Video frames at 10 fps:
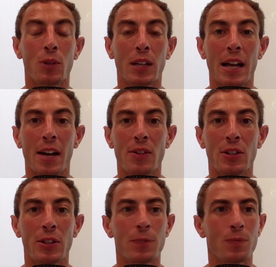or
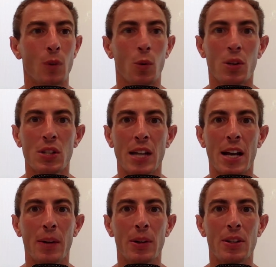Cowser or
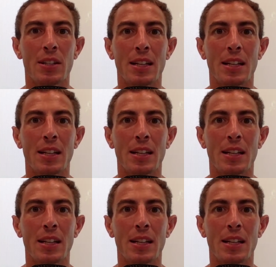Stowers,